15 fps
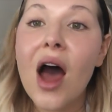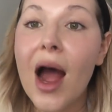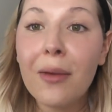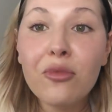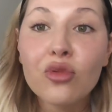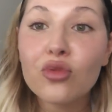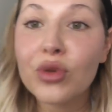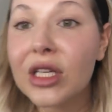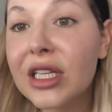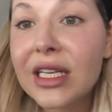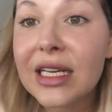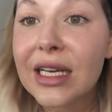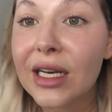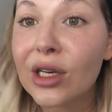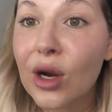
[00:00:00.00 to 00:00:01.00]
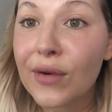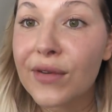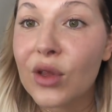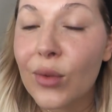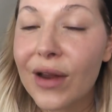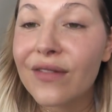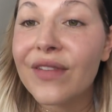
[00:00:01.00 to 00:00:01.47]
I'm really gonna go
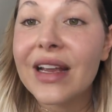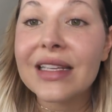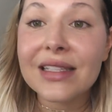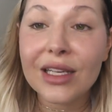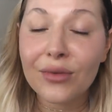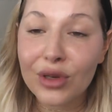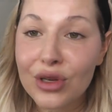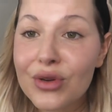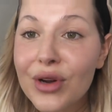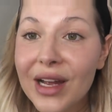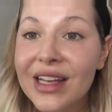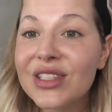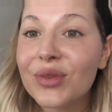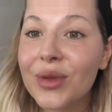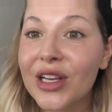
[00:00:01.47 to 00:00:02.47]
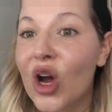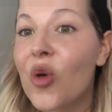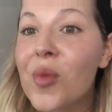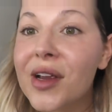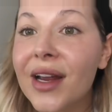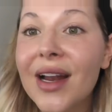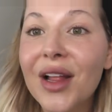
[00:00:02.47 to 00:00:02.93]
over the wet face. Like, when you guys are like,
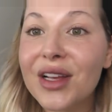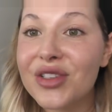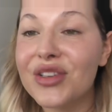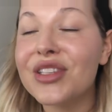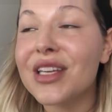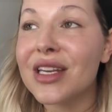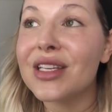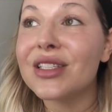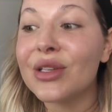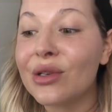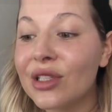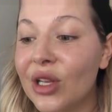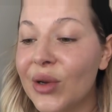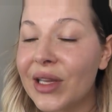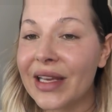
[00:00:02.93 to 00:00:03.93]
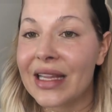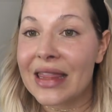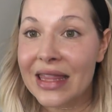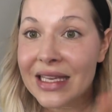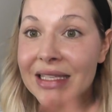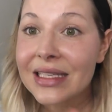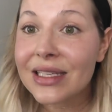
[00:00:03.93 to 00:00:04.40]
oh my god, Alex, your skin is so glowy,
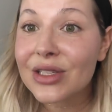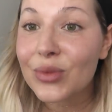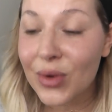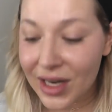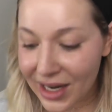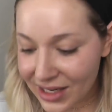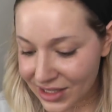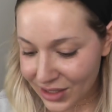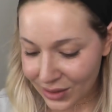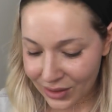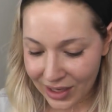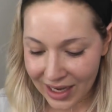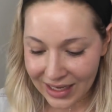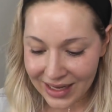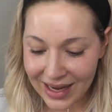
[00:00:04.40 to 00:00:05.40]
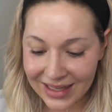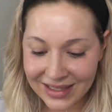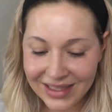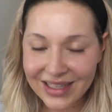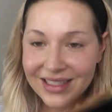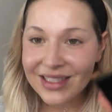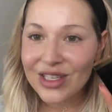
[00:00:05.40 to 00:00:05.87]
like, this is what I do. Okay,
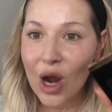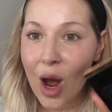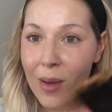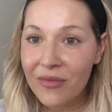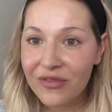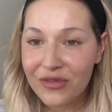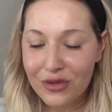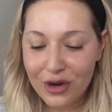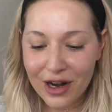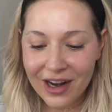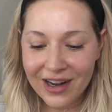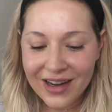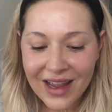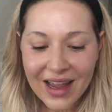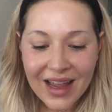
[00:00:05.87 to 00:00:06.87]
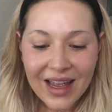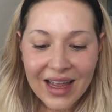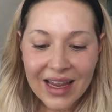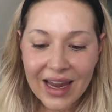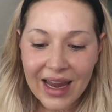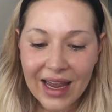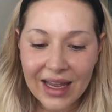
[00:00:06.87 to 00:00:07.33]
next is Tom Ford,
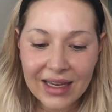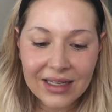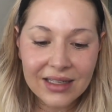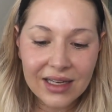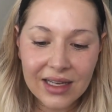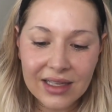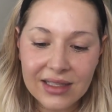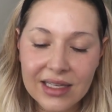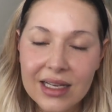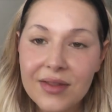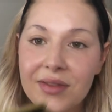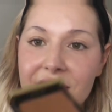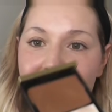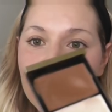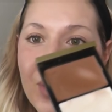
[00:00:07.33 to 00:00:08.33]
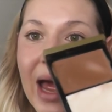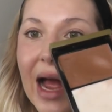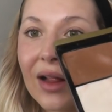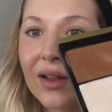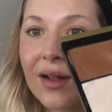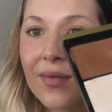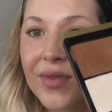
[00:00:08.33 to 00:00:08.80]
and it's in this
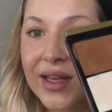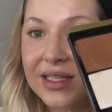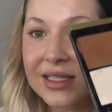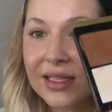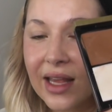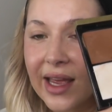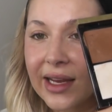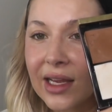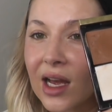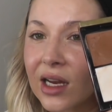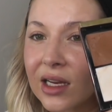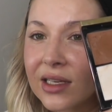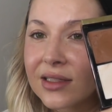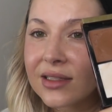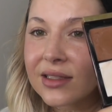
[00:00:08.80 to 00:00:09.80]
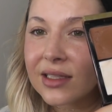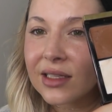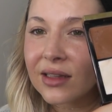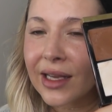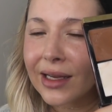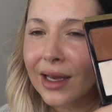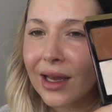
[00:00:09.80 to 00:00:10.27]
palette that's like a
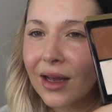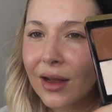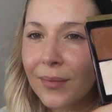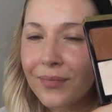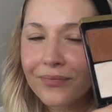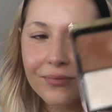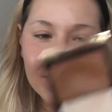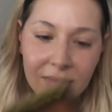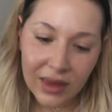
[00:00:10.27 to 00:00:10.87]
conceit, like a